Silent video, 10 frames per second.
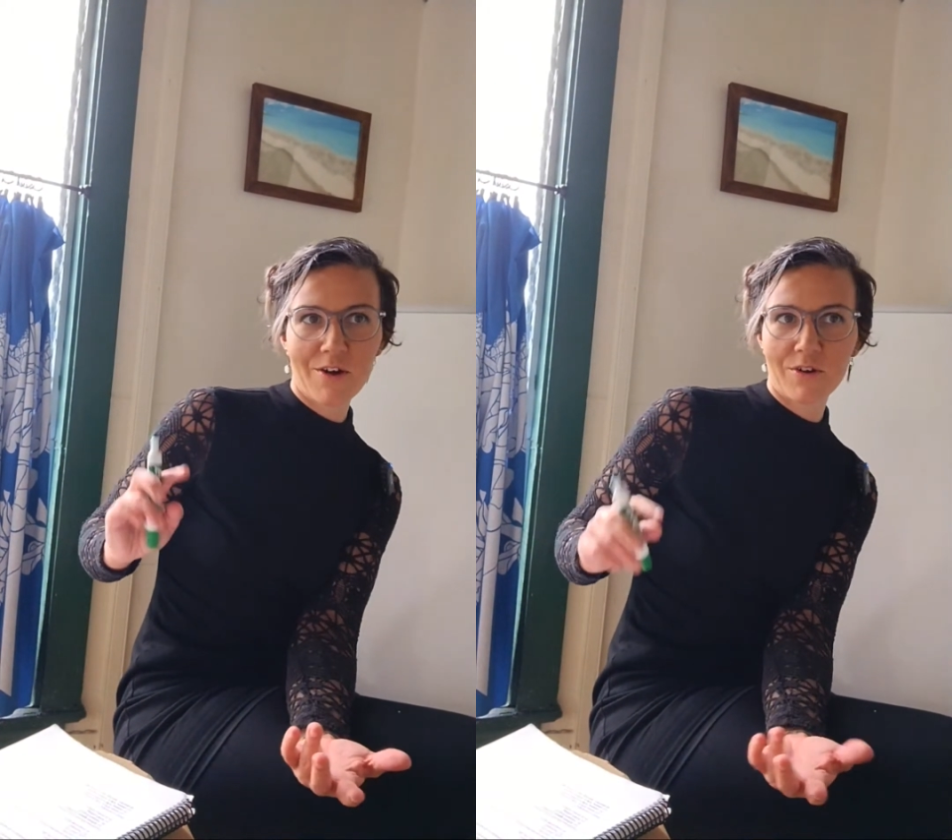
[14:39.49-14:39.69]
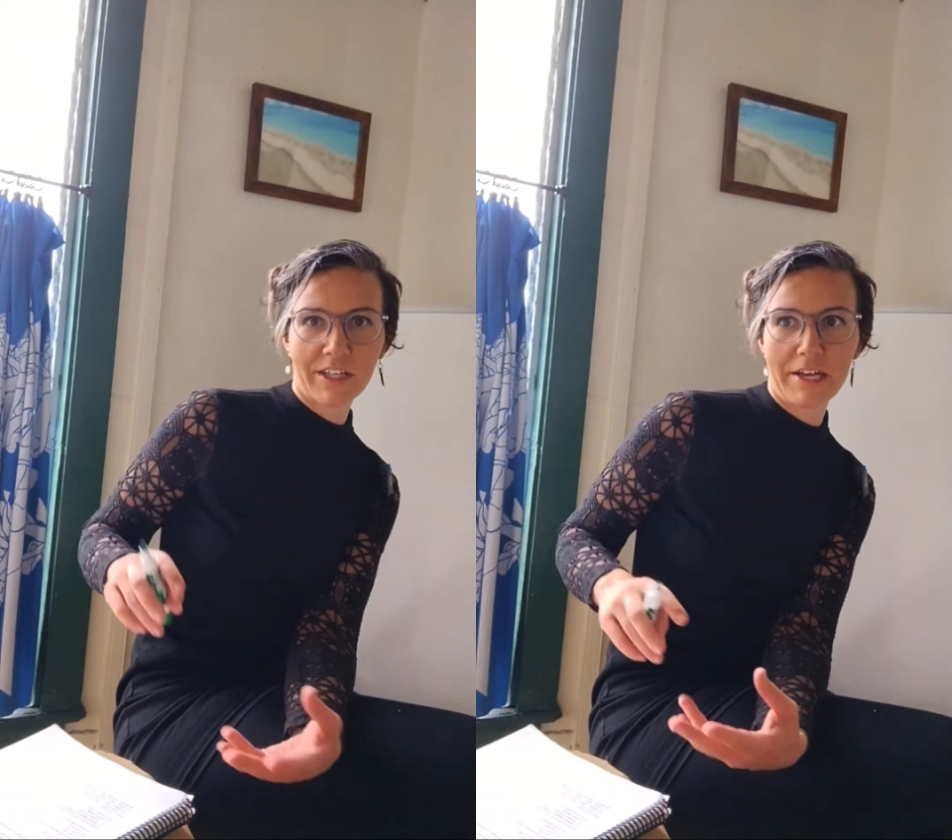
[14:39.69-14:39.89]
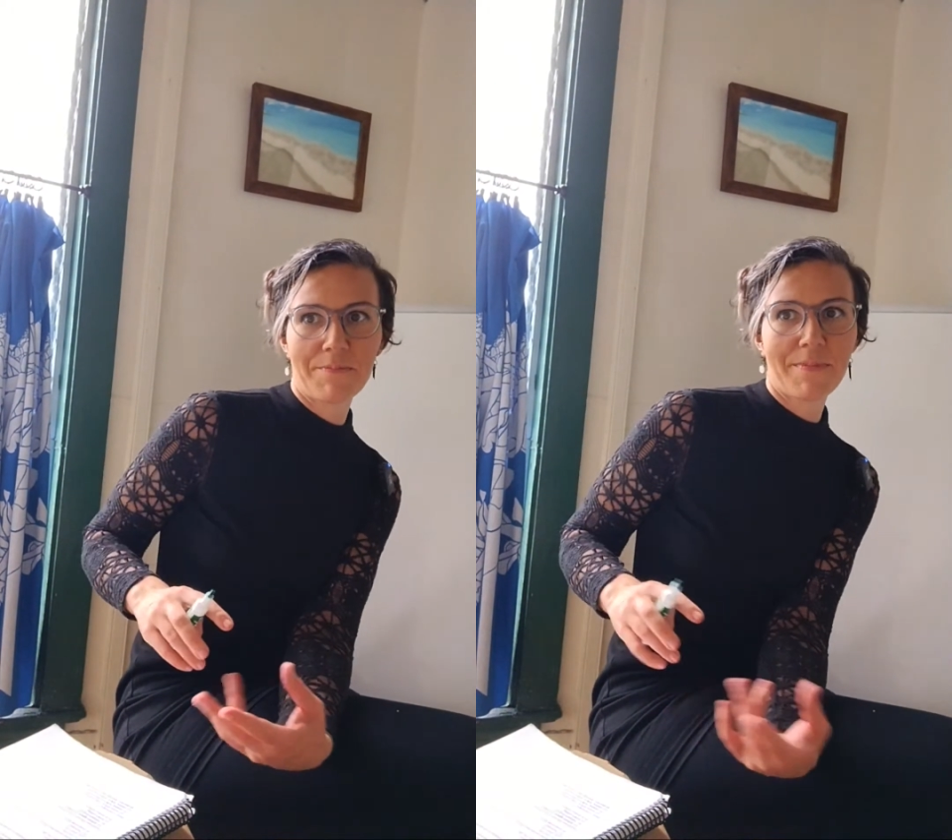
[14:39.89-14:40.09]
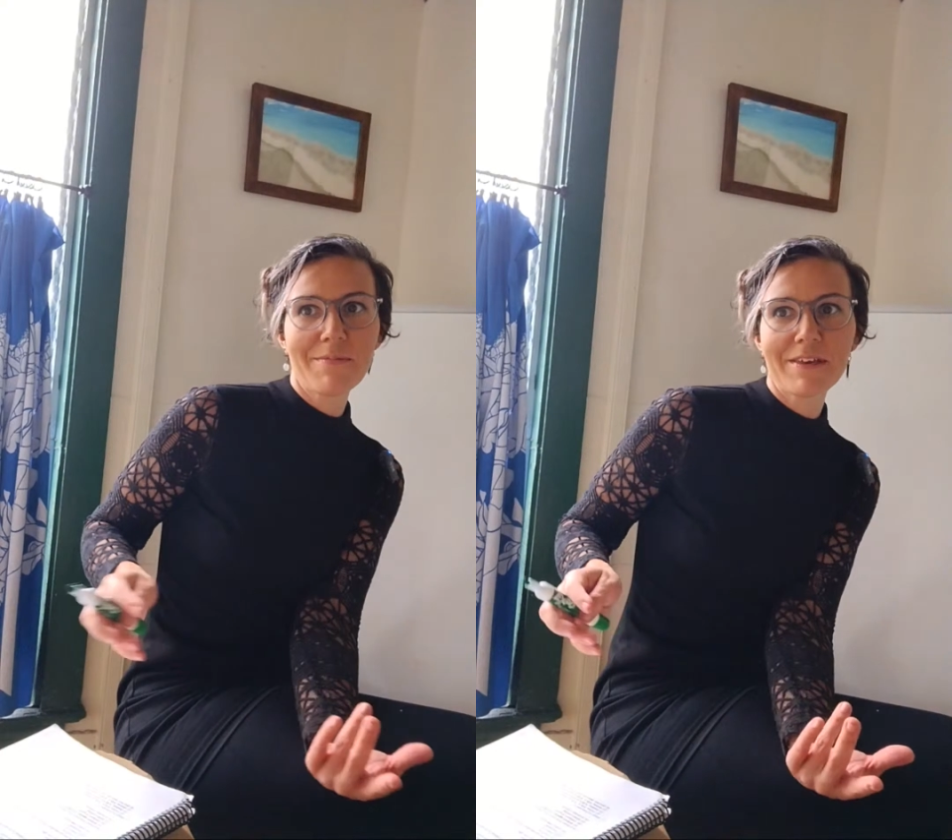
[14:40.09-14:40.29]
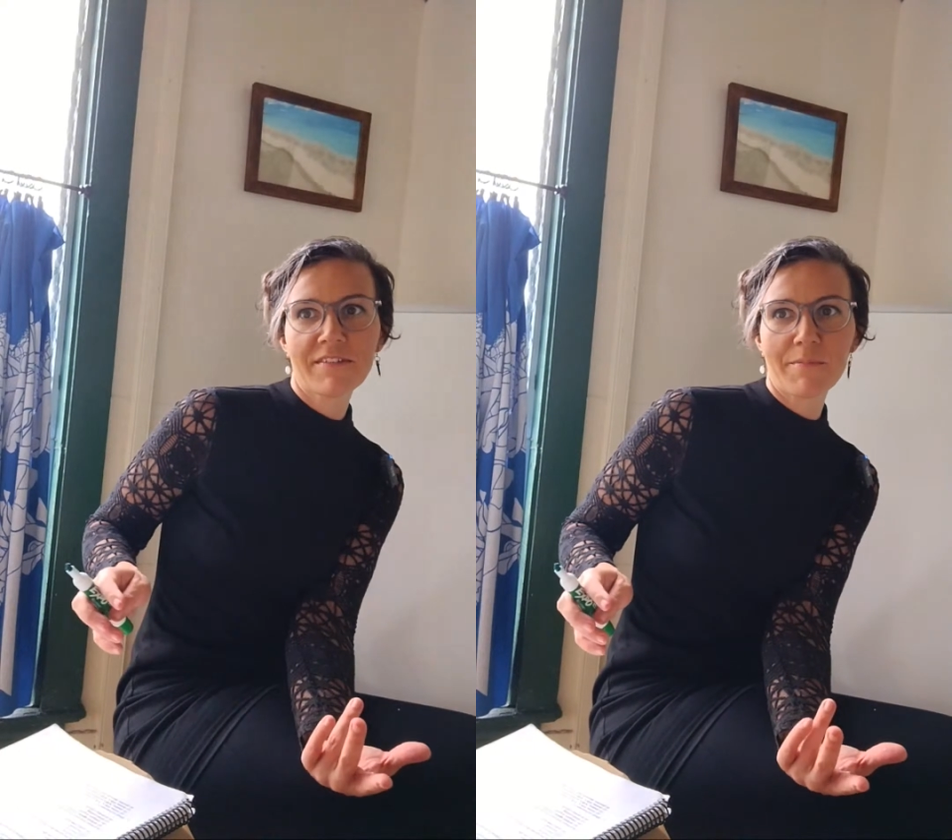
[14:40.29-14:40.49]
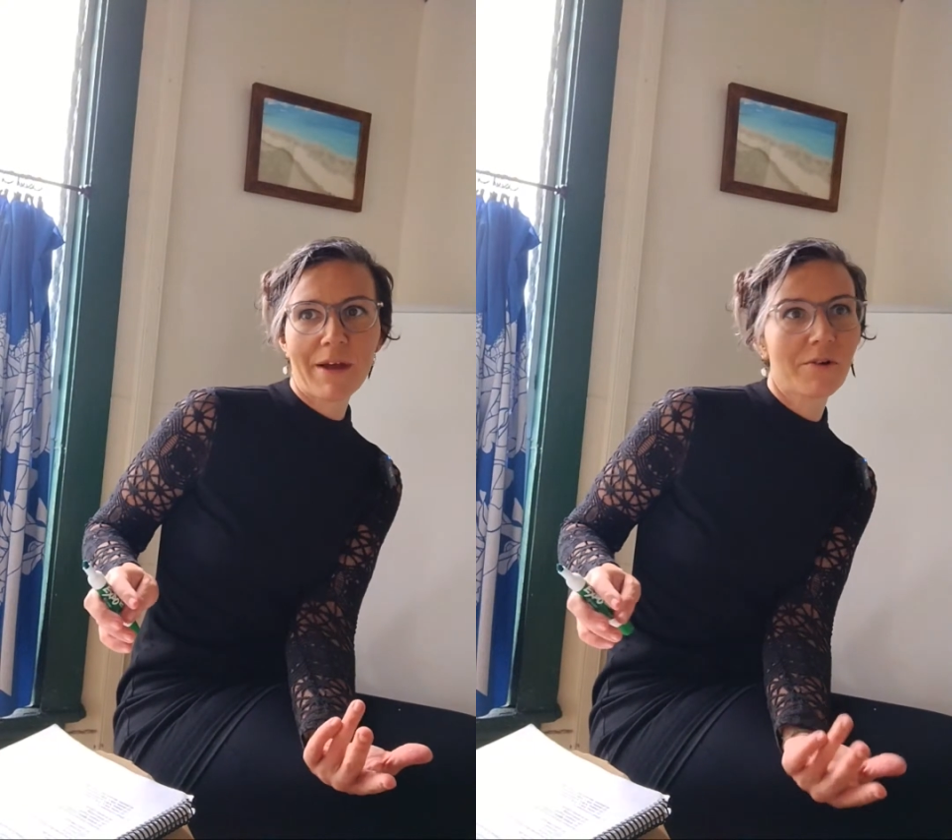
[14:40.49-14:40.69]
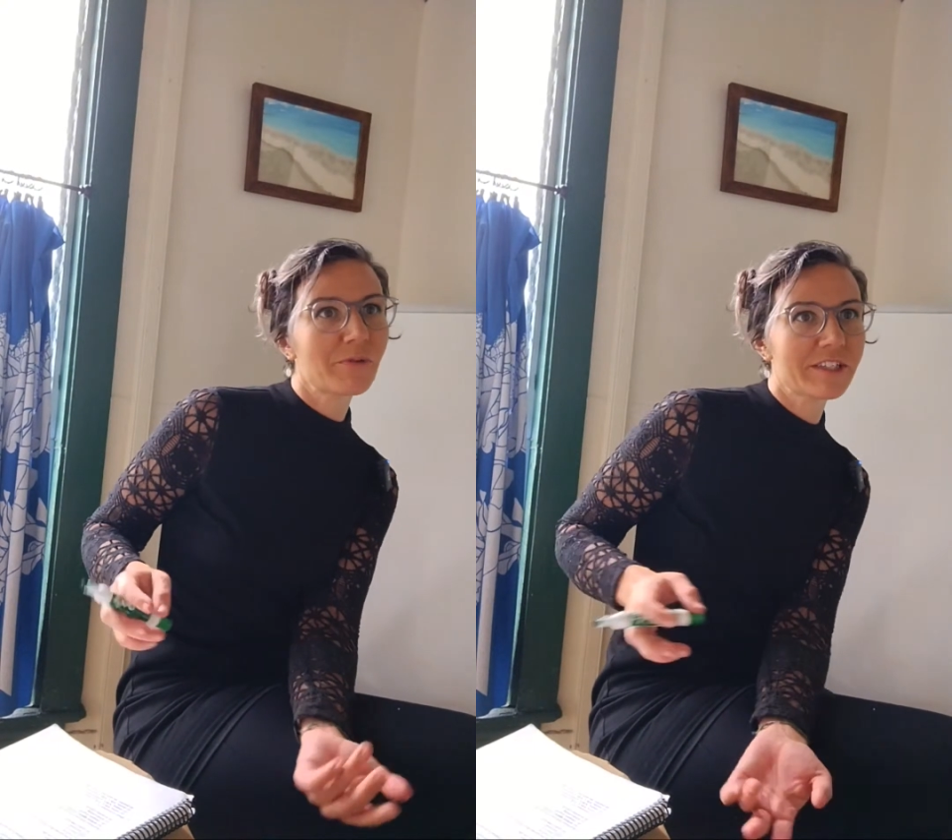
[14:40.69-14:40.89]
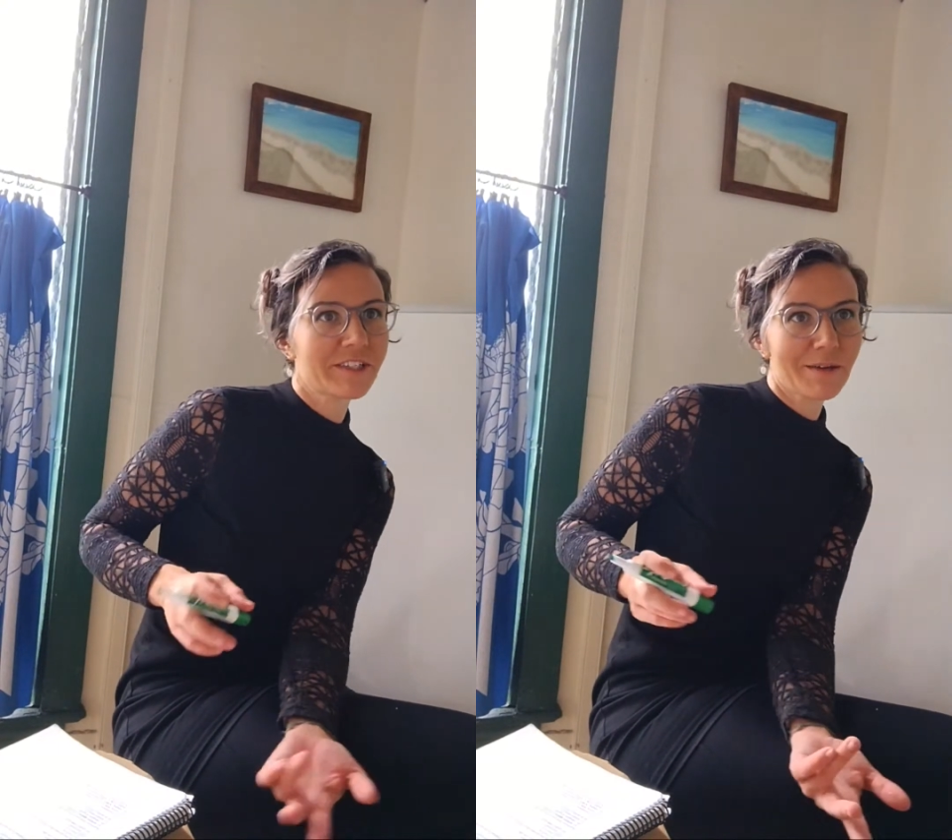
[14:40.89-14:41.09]
or like maybe somehow
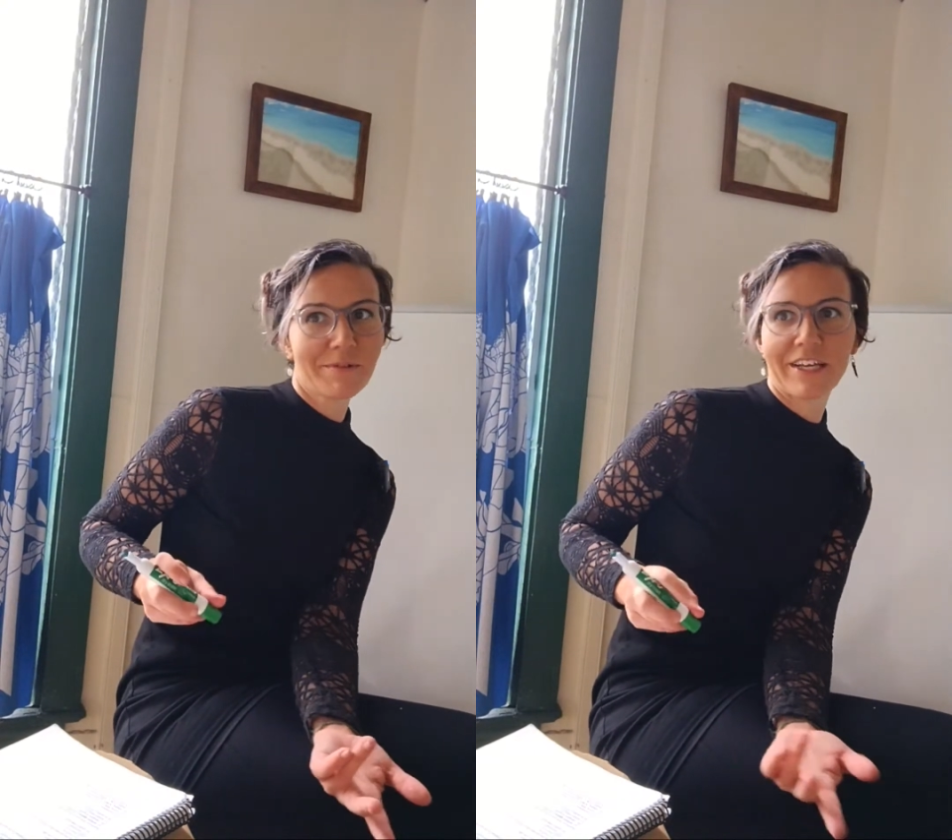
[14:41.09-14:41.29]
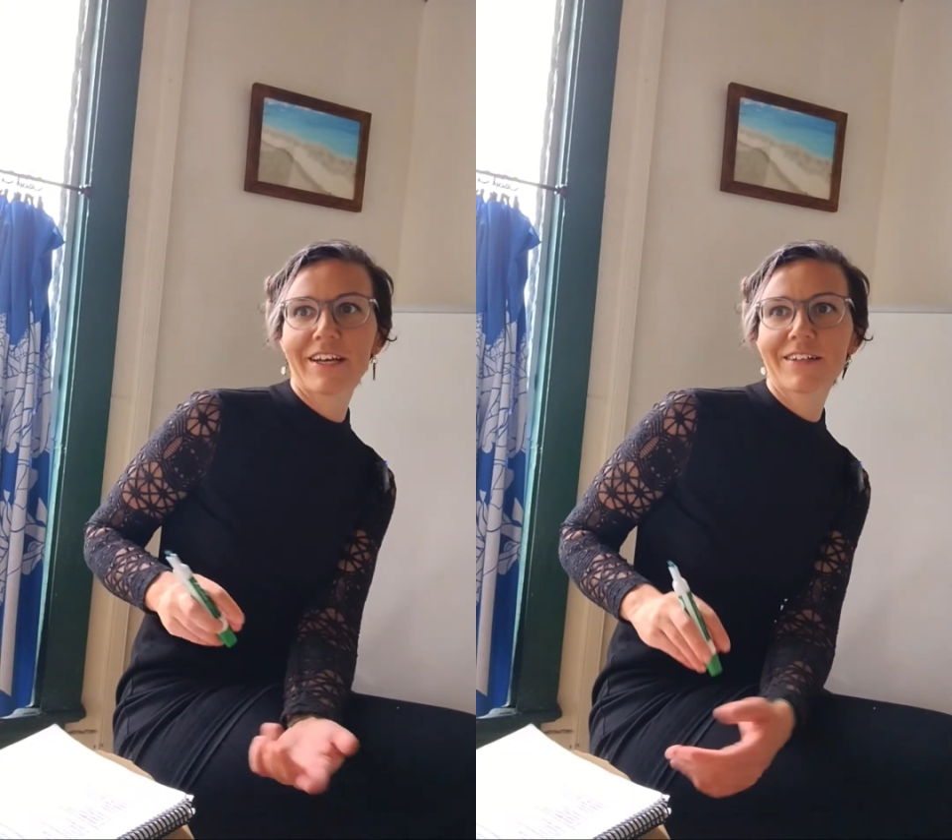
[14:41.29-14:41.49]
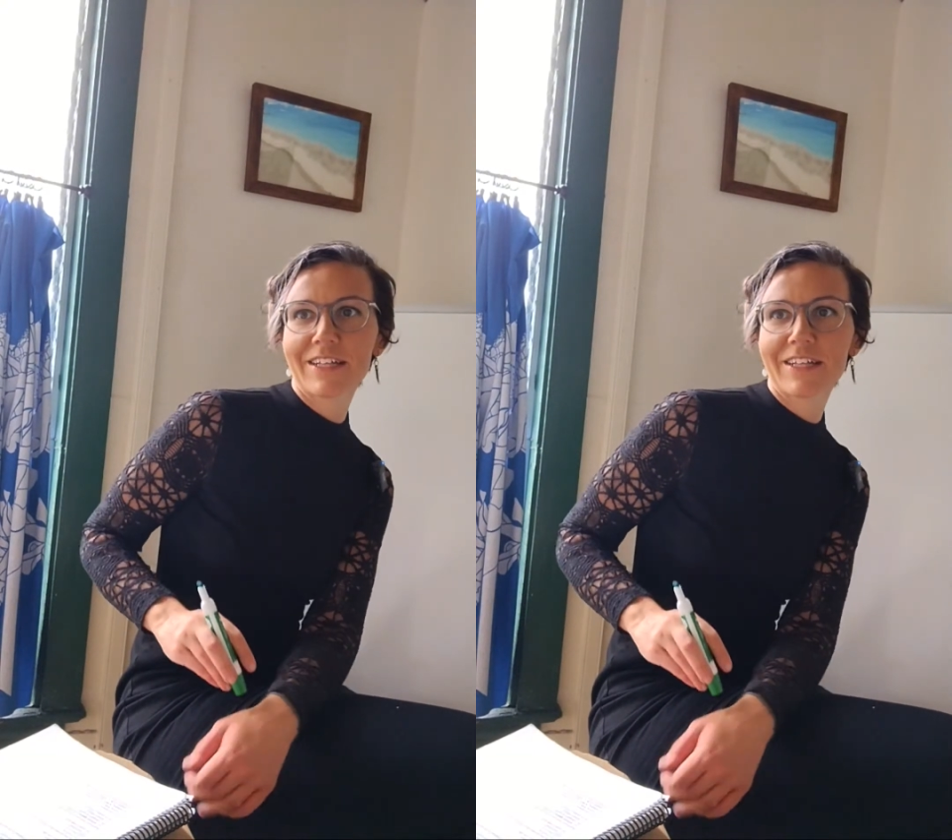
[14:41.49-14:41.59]
we skipped it.